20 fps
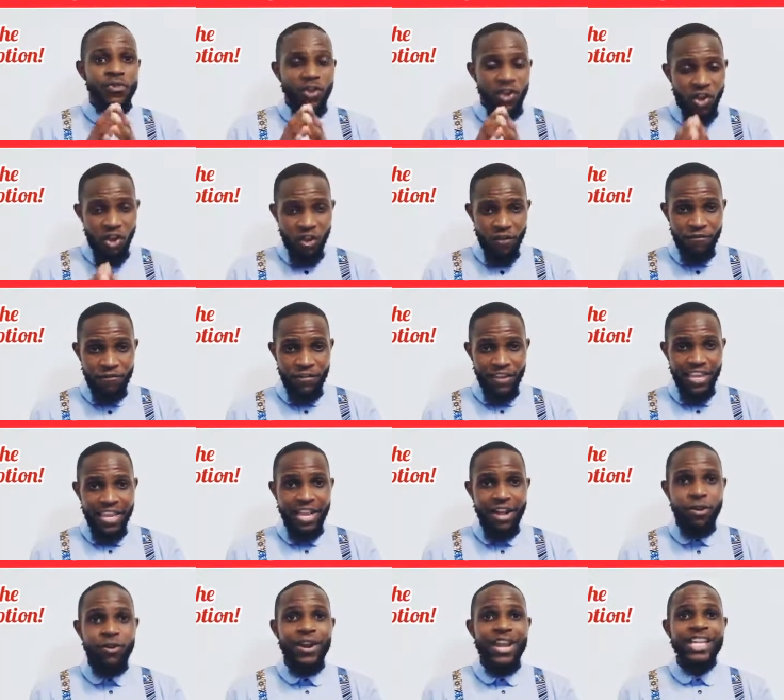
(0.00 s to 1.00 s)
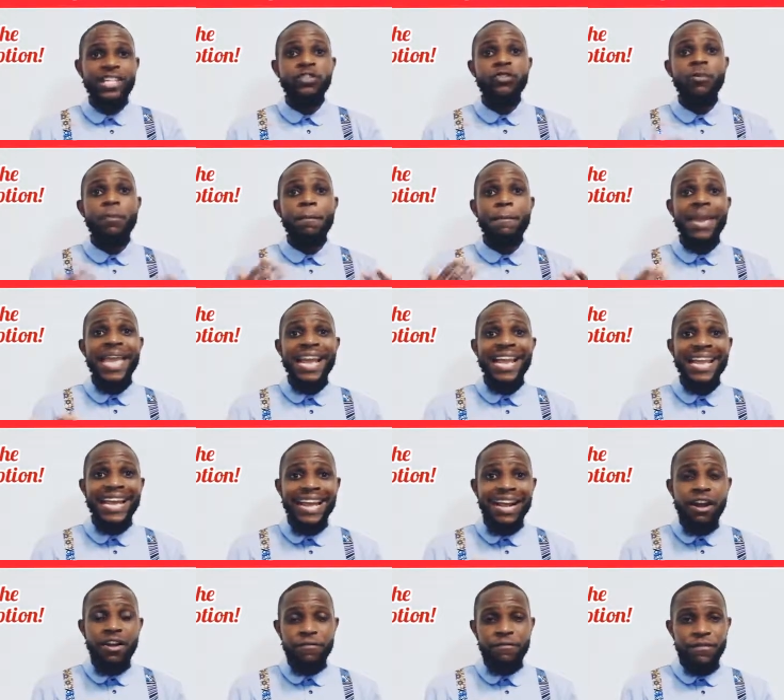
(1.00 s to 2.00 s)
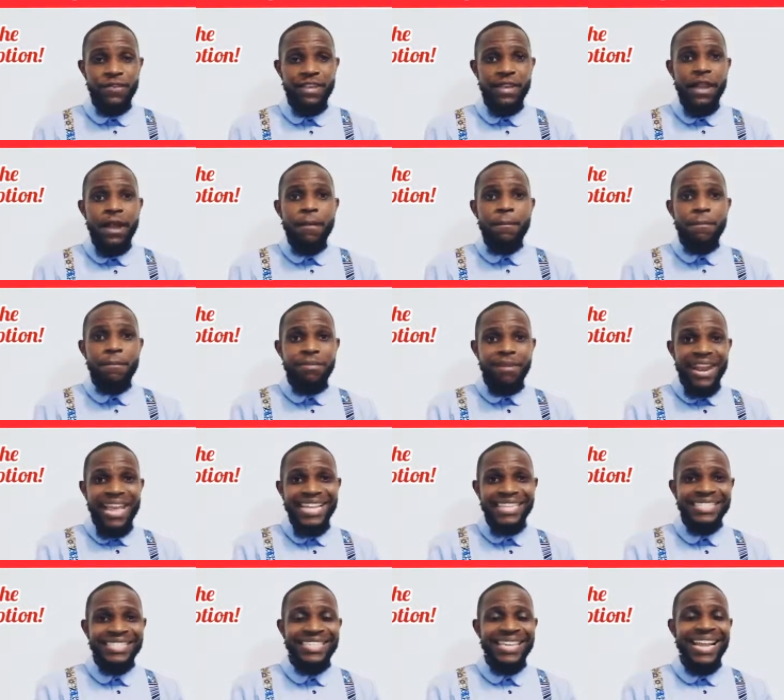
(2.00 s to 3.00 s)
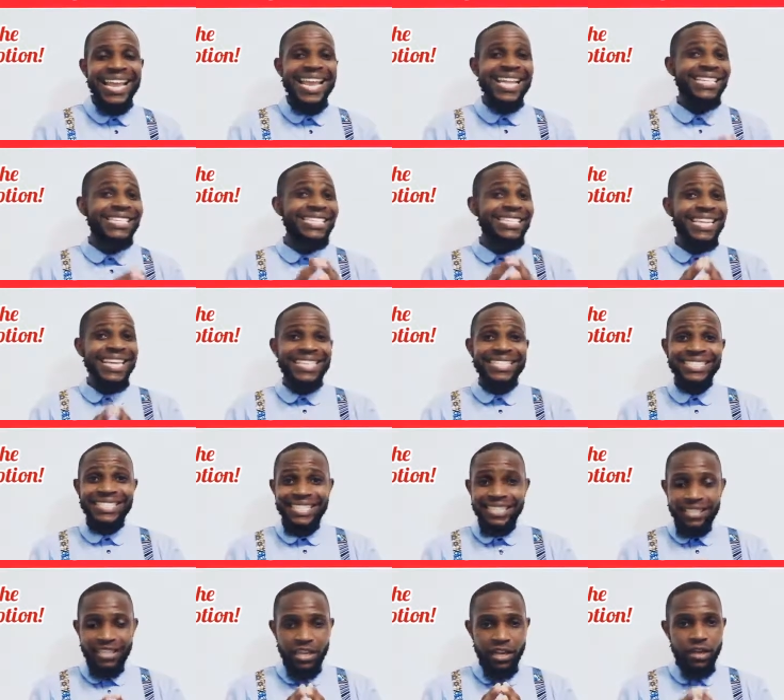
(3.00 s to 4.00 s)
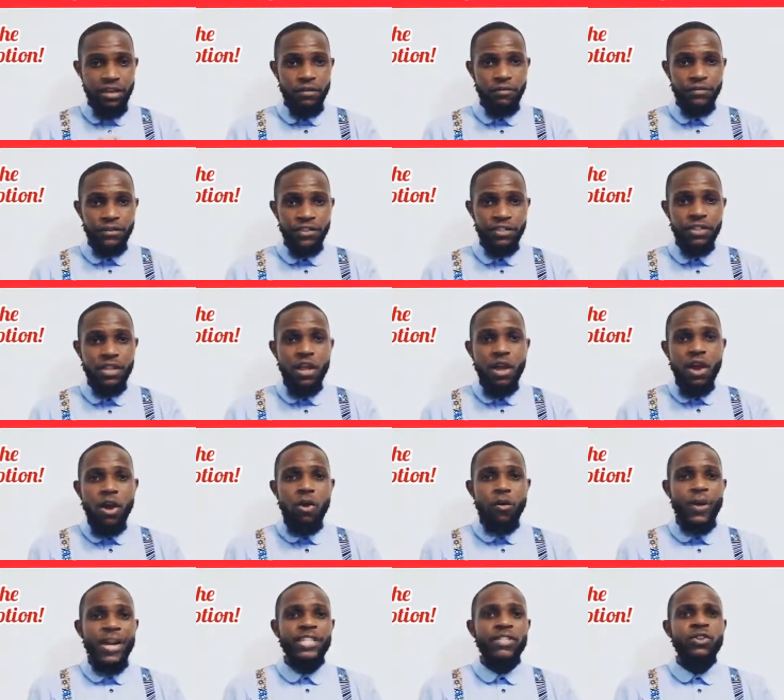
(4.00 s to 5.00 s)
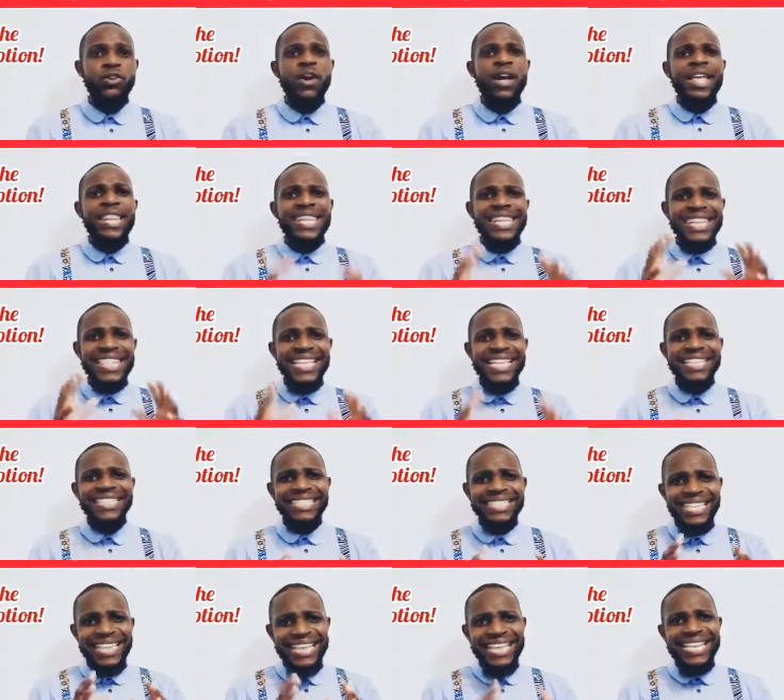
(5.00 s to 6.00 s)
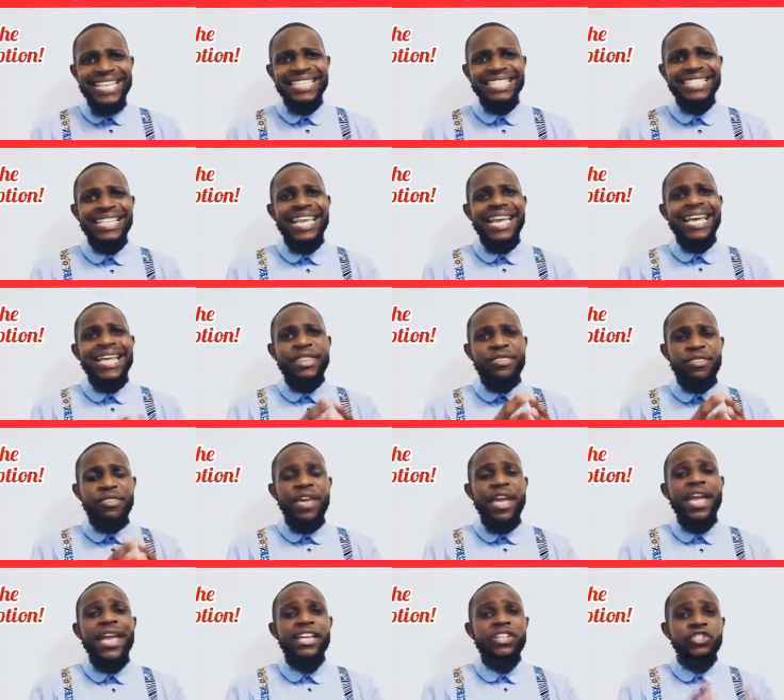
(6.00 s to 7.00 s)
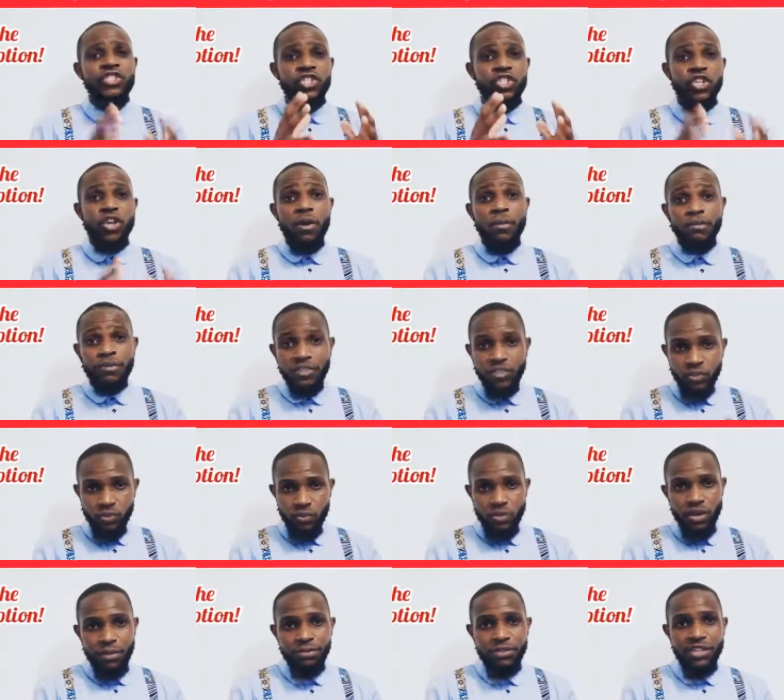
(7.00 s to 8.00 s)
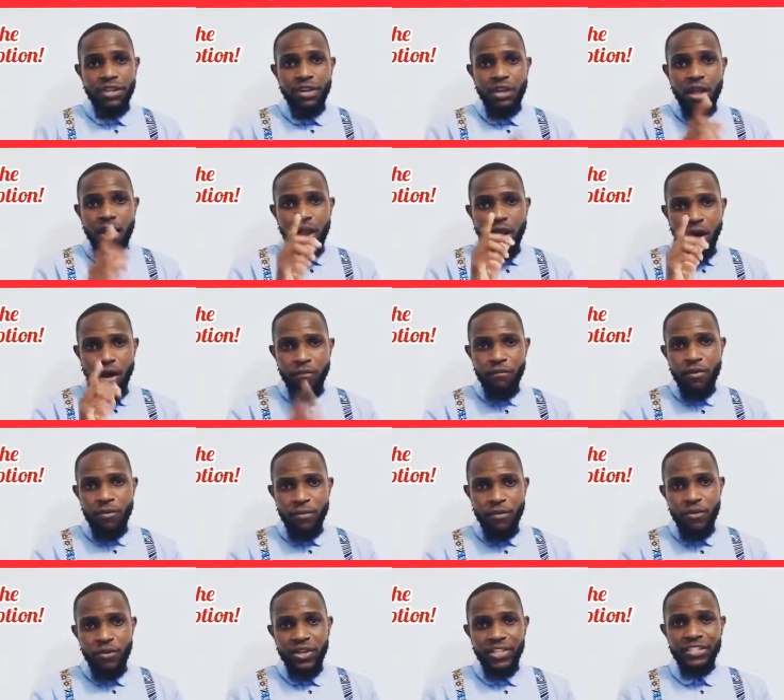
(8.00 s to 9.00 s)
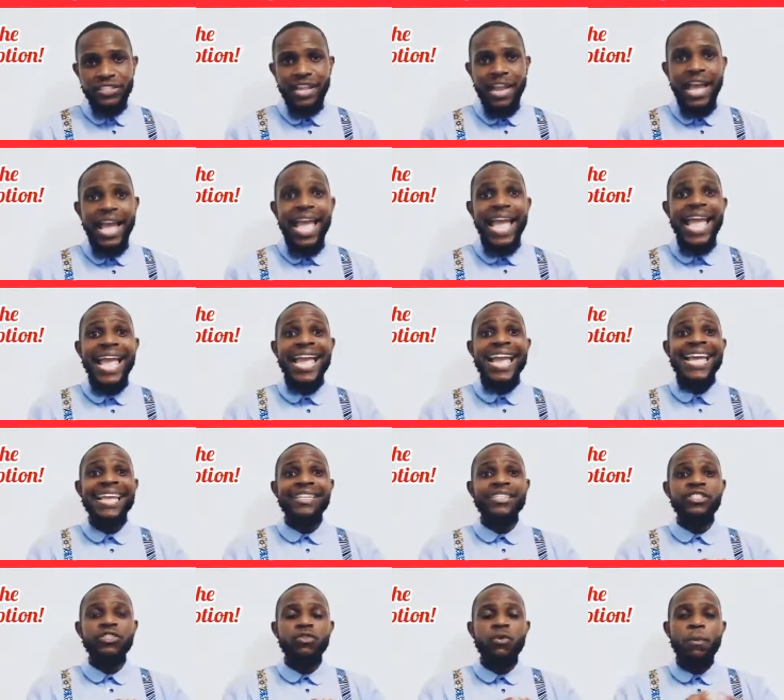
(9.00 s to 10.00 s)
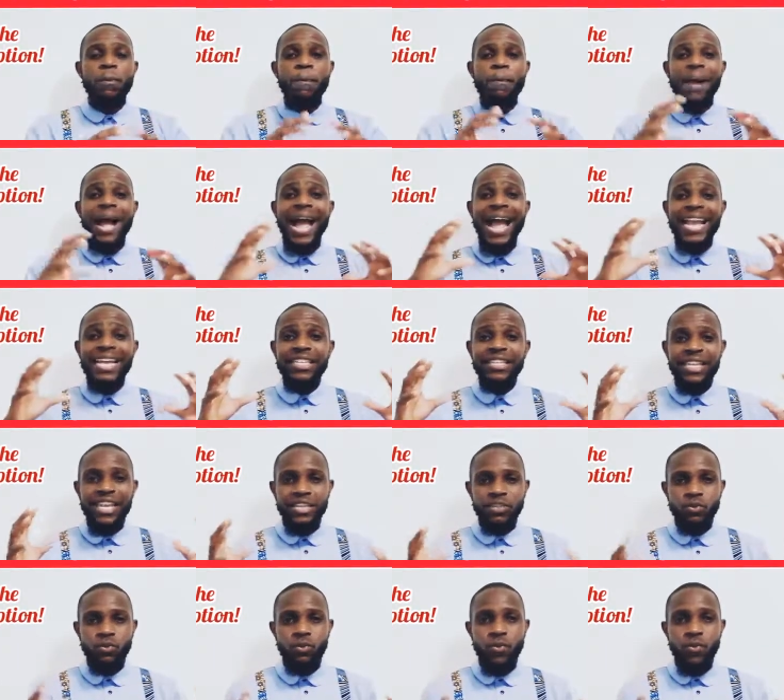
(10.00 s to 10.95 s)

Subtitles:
coffee, or like to make coffee, blending and testing the coffees. All right, so this is the job description of a barista, and you might as